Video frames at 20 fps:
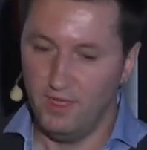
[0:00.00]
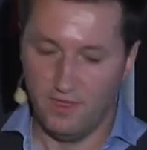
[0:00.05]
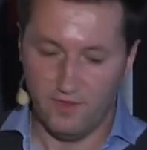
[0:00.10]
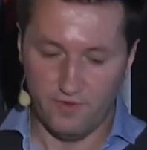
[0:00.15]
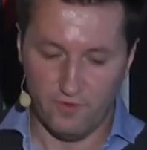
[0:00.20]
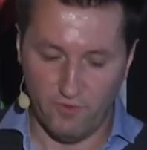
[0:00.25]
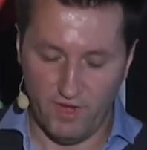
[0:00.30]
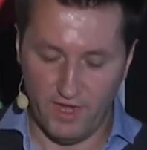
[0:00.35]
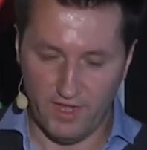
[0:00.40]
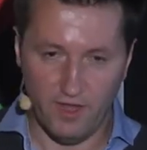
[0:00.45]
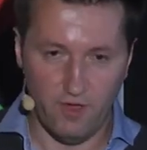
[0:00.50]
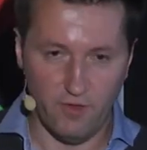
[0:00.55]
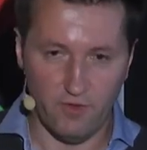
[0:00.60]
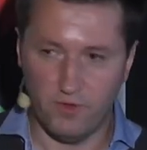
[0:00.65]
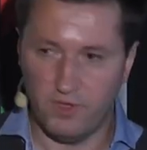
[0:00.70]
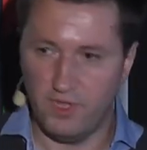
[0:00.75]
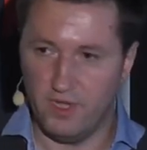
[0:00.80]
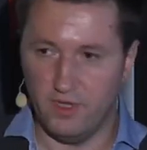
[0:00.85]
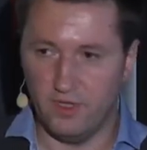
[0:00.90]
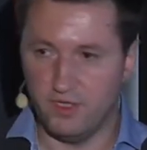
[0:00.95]
So right now you
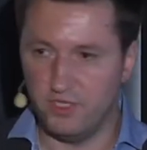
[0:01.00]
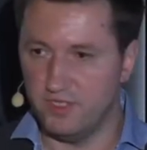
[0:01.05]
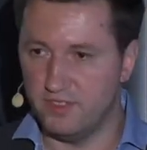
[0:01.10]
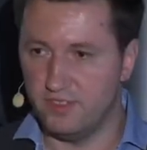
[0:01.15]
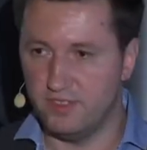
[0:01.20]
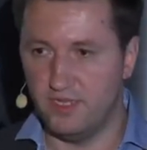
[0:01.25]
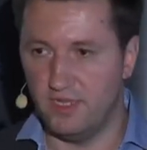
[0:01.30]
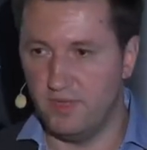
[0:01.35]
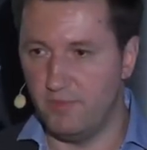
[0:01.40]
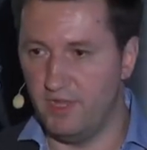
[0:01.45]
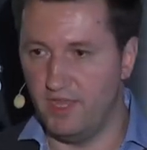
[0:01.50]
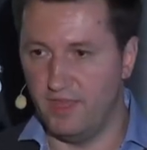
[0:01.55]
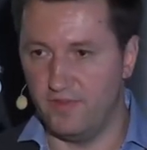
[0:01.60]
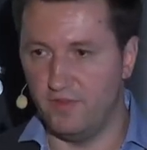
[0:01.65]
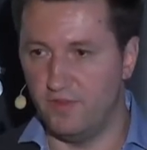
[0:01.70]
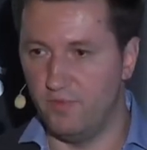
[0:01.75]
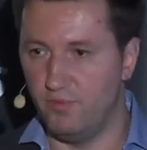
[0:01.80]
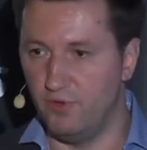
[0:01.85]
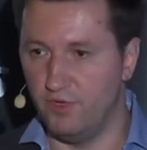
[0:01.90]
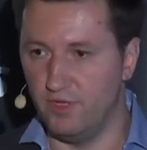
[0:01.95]
can just set up an
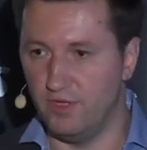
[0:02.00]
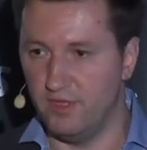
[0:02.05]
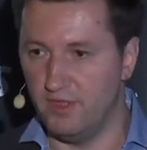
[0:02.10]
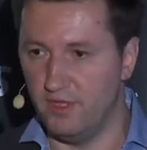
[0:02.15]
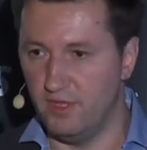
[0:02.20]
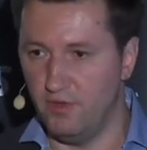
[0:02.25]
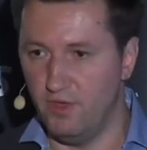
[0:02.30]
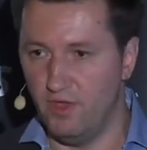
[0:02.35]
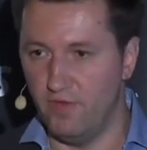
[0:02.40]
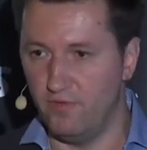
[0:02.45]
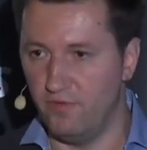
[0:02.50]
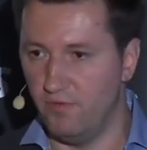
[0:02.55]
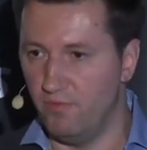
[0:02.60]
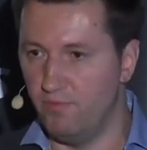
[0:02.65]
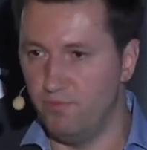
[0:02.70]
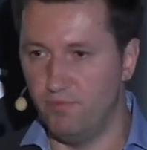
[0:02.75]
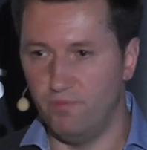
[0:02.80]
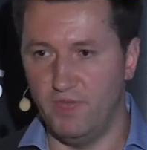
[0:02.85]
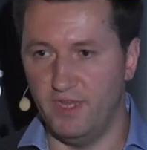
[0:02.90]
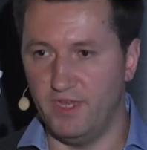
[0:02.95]
access point, and then you have to
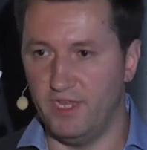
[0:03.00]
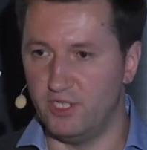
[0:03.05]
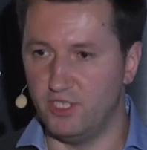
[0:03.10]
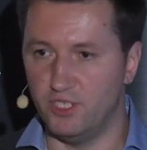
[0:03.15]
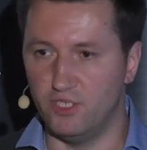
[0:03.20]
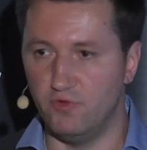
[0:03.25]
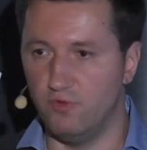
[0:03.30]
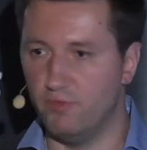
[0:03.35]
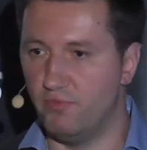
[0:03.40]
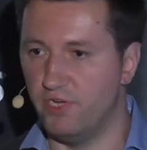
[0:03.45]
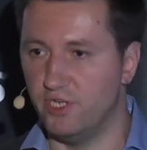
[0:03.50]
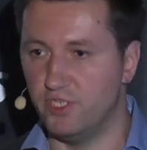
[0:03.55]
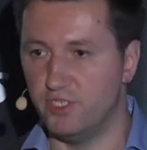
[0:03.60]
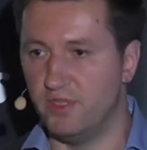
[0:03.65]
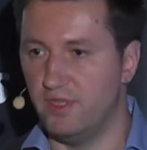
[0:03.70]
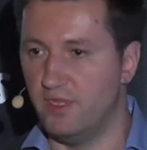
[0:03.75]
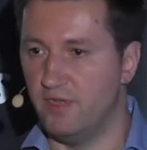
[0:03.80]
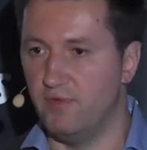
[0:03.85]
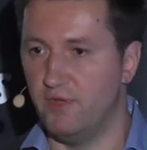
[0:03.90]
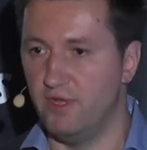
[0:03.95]
attach it to a bridge
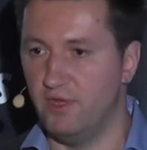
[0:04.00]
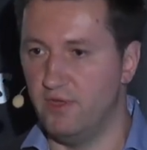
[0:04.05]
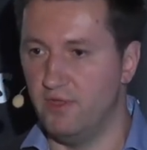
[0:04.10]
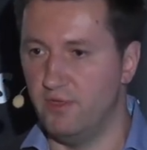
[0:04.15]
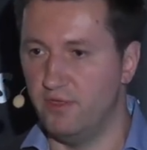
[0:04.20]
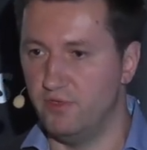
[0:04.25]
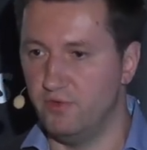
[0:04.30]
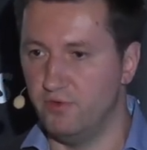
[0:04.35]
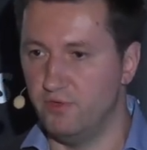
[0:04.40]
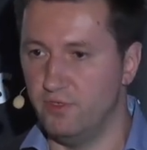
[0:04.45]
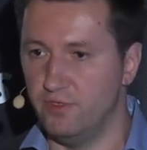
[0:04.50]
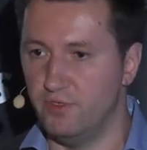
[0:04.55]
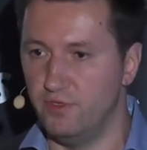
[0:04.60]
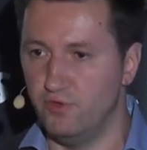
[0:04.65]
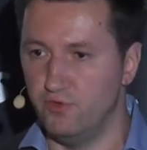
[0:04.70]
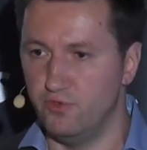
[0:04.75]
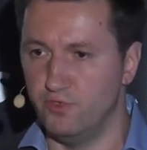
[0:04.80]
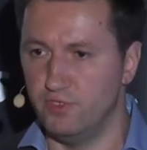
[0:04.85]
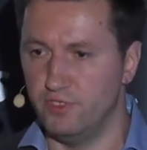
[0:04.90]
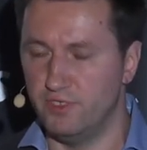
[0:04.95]
and then run your
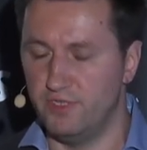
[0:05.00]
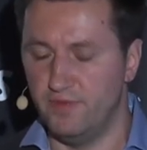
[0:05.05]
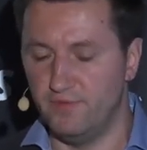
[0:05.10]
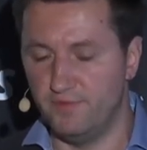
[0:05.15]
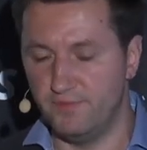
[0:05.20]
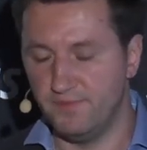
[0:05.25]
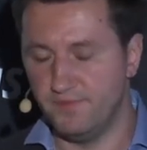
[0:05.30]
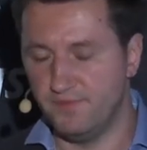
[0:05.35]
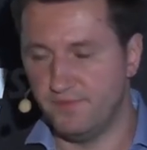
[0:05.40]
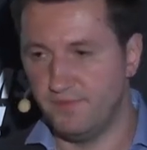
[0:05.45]
usual stuff.